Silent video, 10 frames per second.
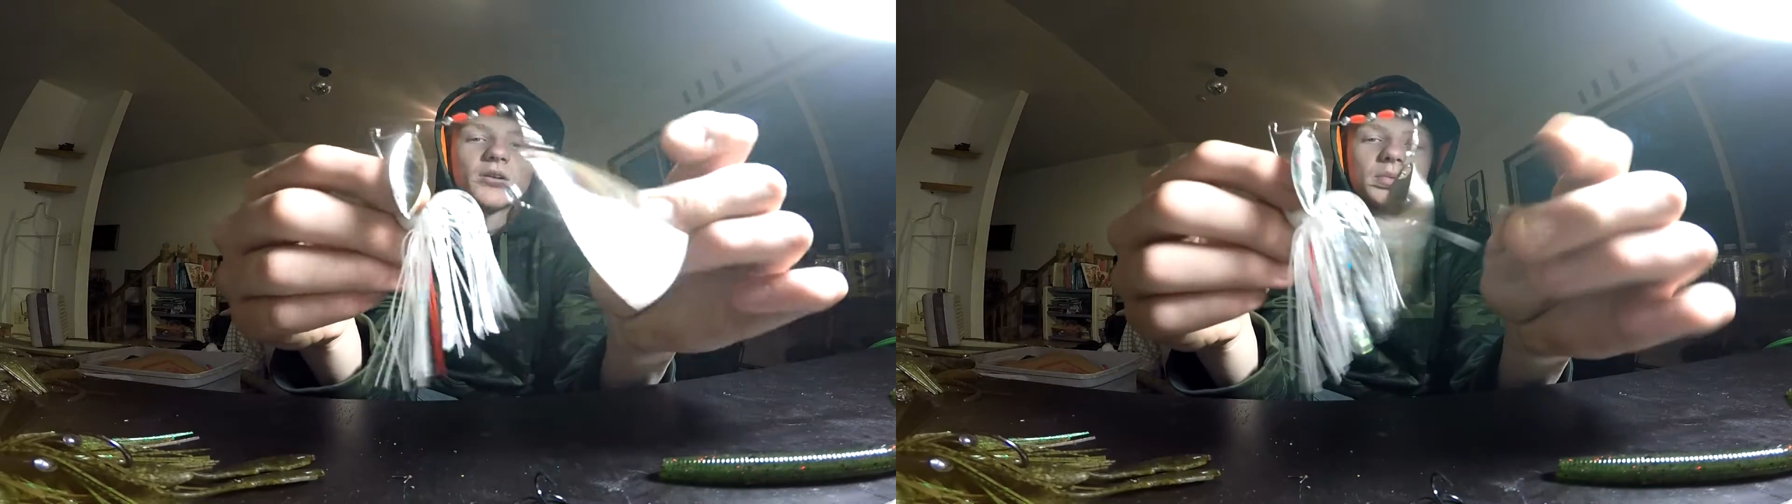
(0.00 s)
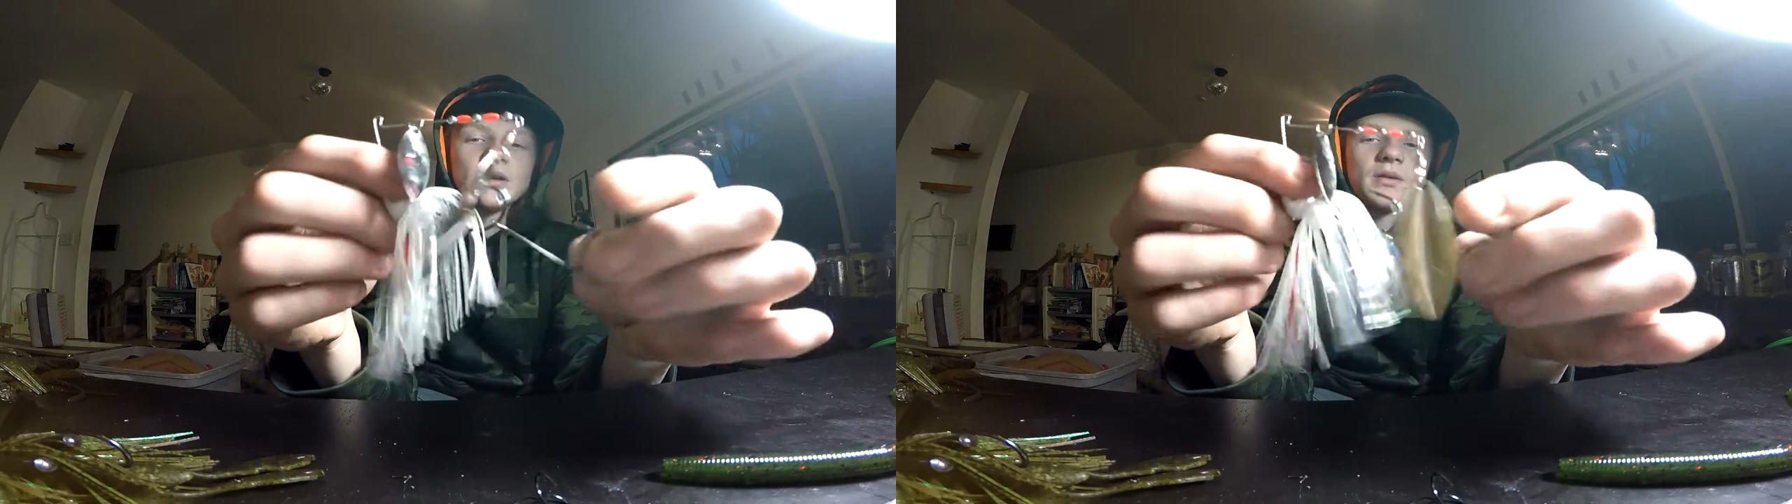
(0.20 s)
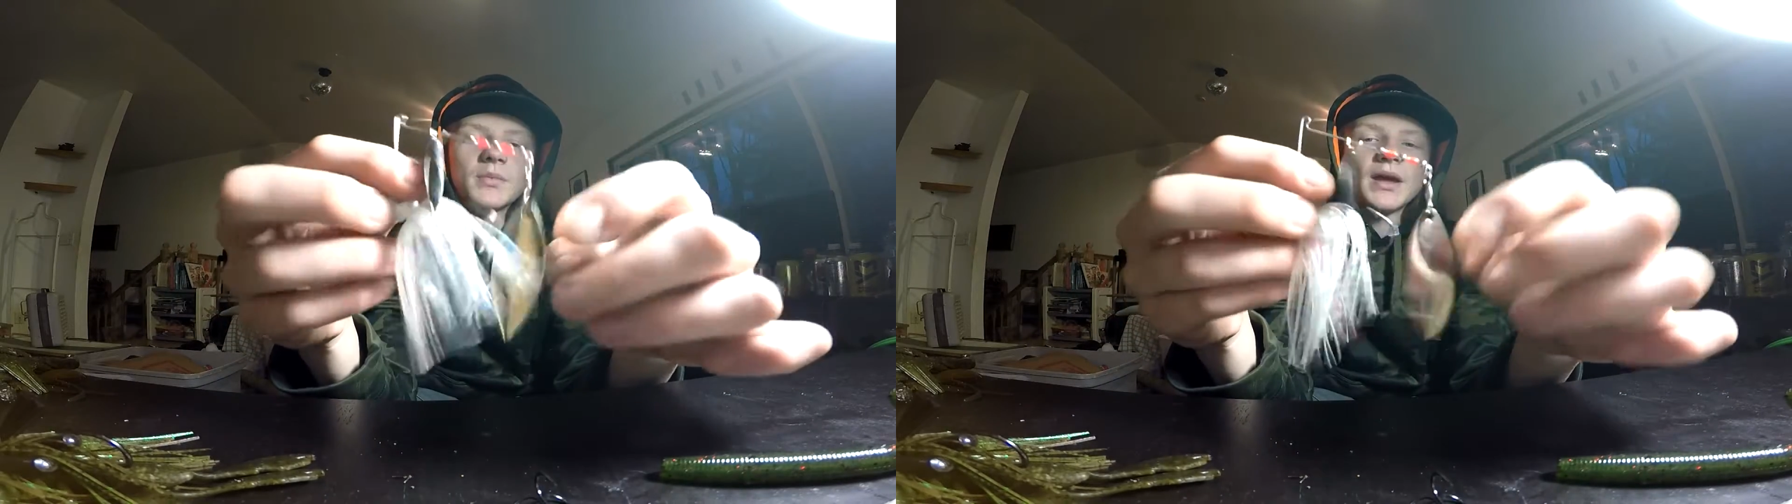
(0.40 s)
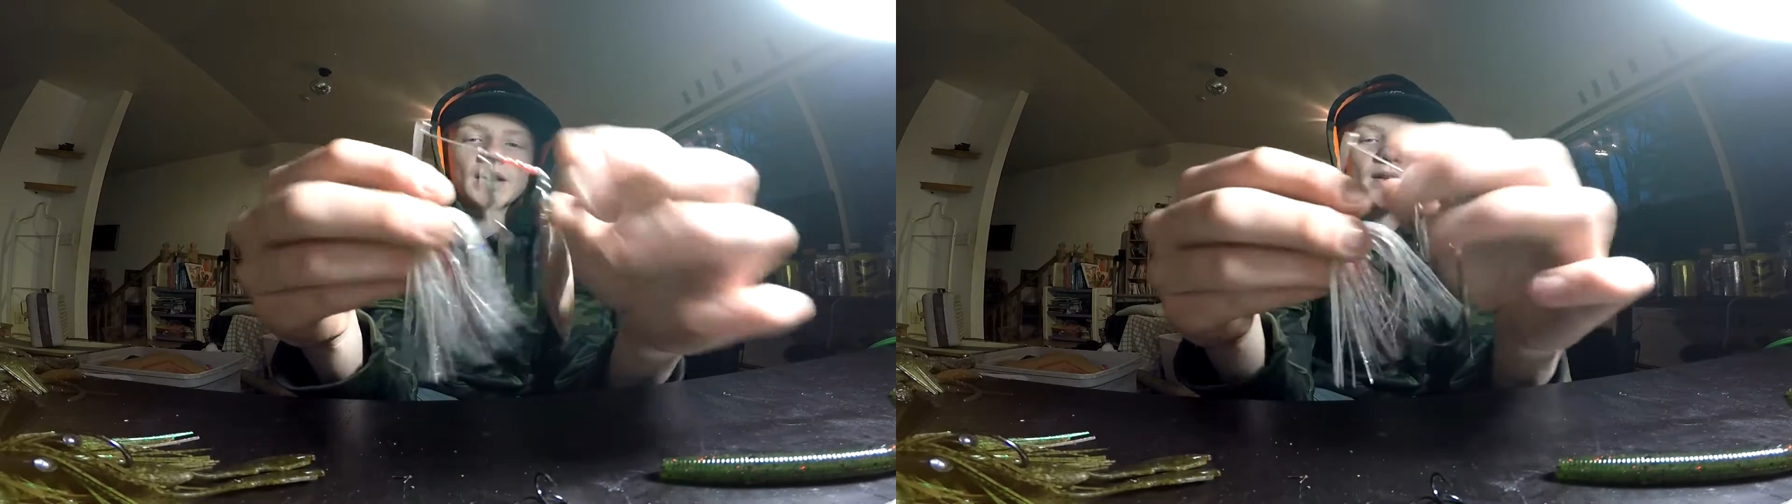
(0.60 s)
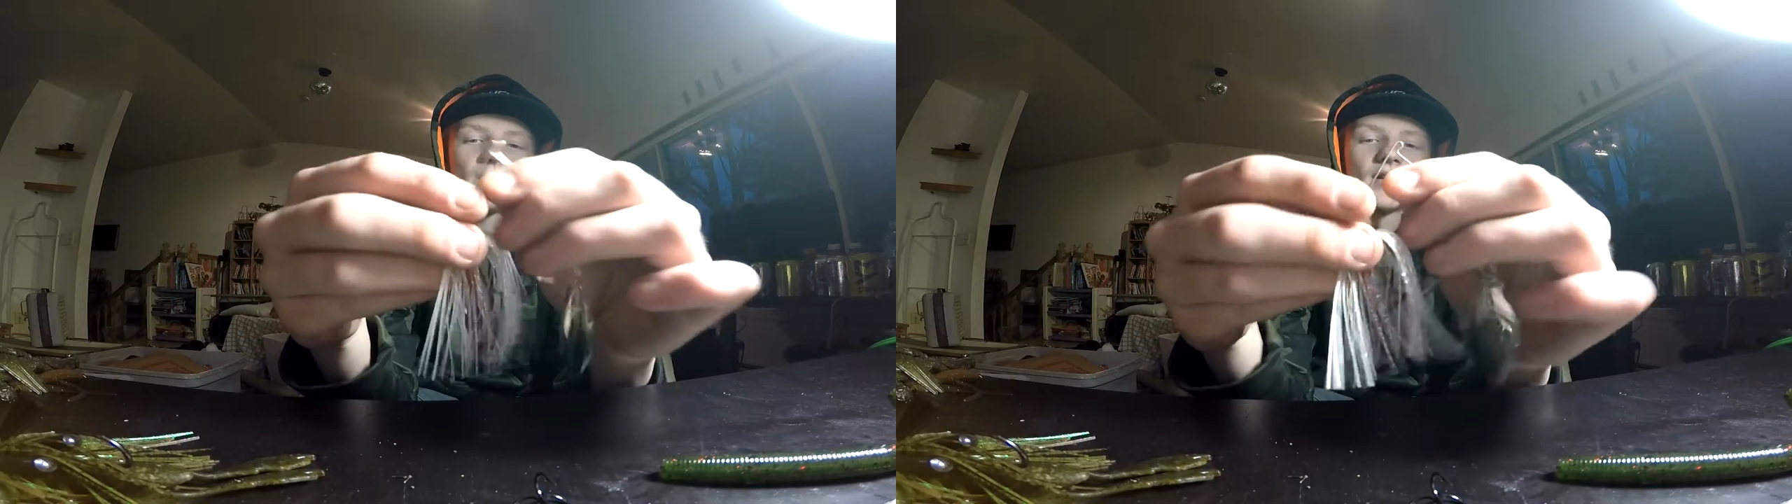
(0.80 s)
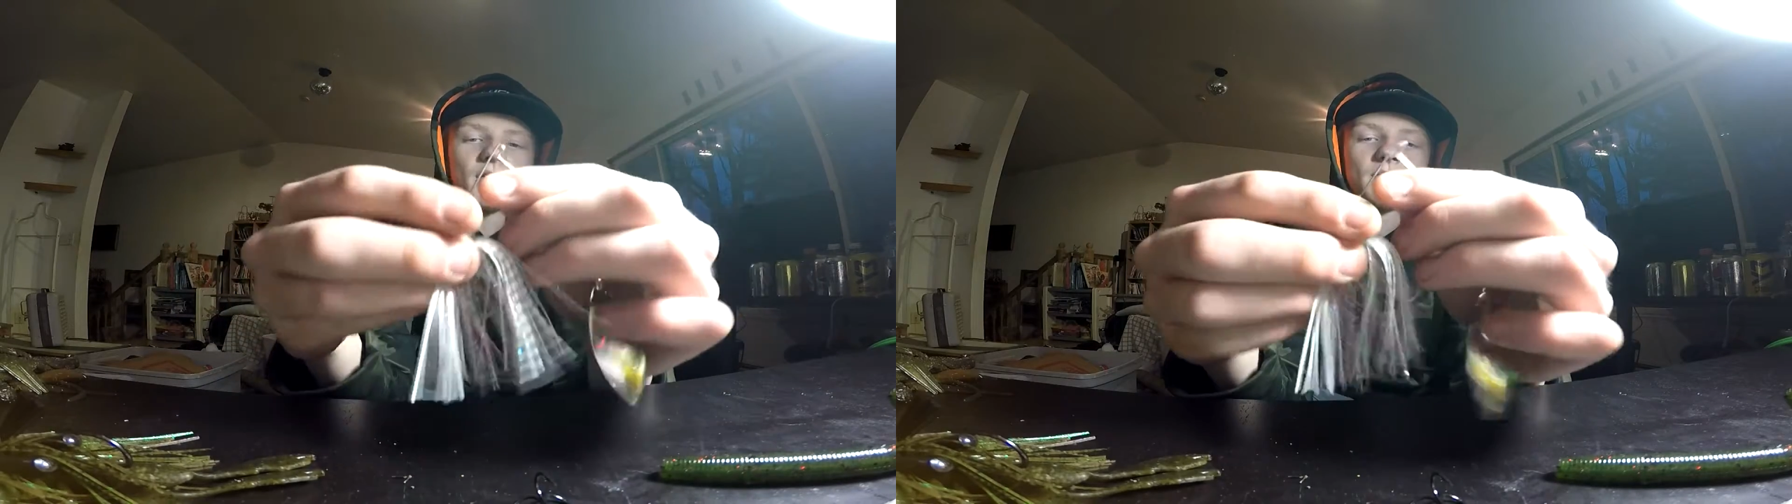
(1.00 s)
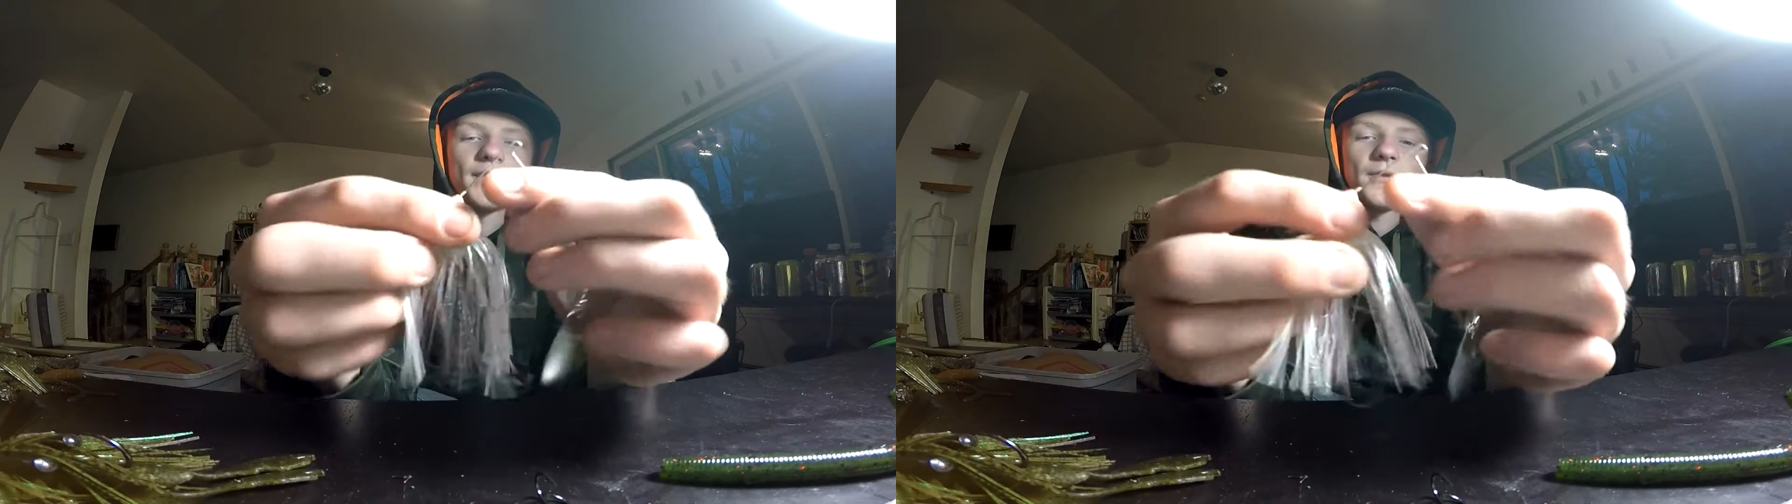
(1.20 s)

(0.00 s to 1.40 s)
will be in the back to hit them.